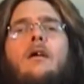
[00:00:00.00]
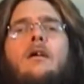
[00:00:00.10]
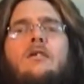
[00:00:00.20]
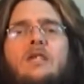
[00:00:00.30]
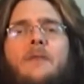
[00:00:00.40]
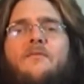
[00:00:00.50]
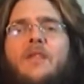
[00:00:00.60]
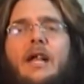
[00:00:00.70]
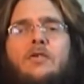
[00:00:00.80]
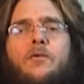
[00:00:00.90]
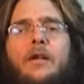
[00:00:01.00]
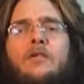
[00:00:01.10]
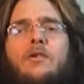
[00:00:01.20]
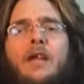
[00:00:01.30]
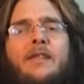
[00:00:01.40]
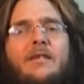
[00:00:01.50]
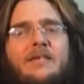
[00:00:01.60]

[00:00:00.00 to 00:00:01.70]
Some flat screens are like this